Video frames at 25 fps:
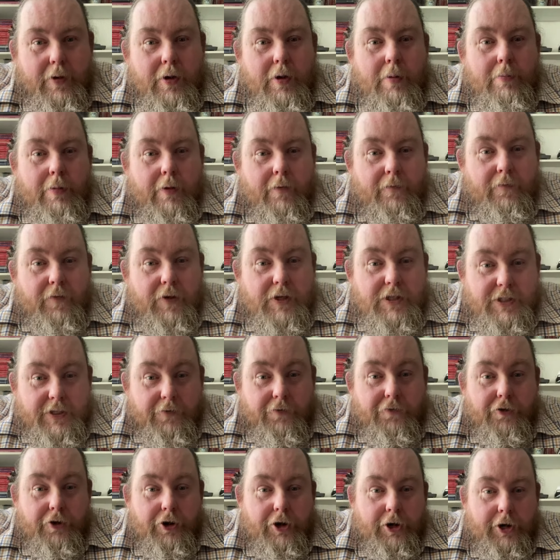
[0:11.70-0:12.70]
but for
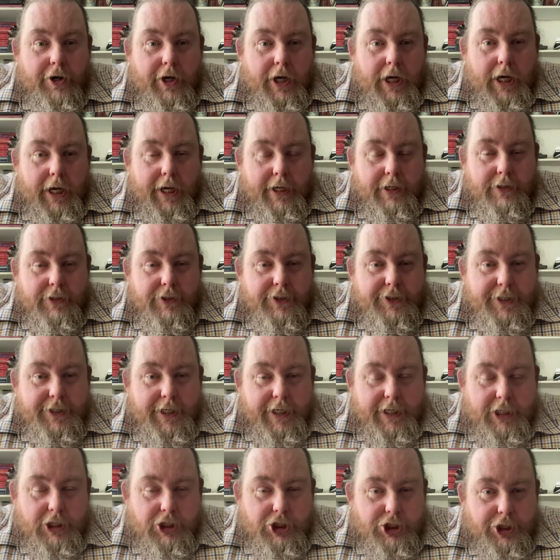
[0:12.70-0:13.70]
different clients.
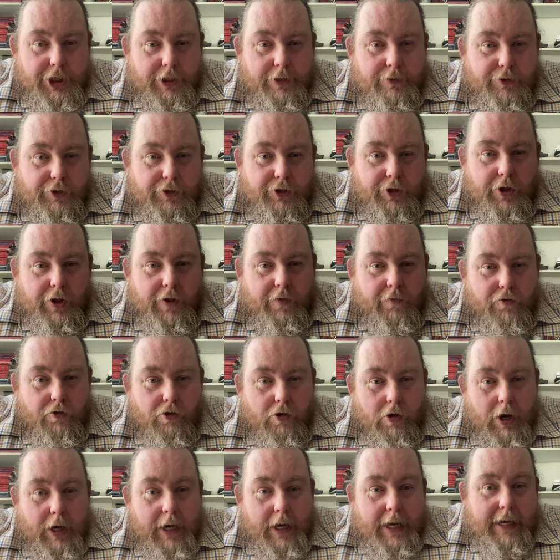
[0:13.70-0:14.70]
And it shows you the
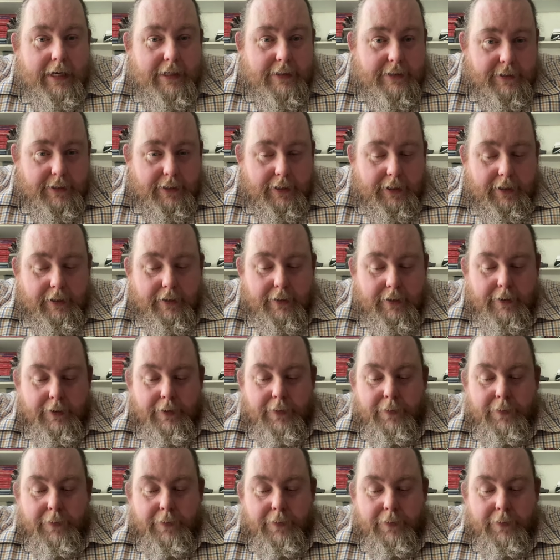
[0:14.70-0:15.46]
variety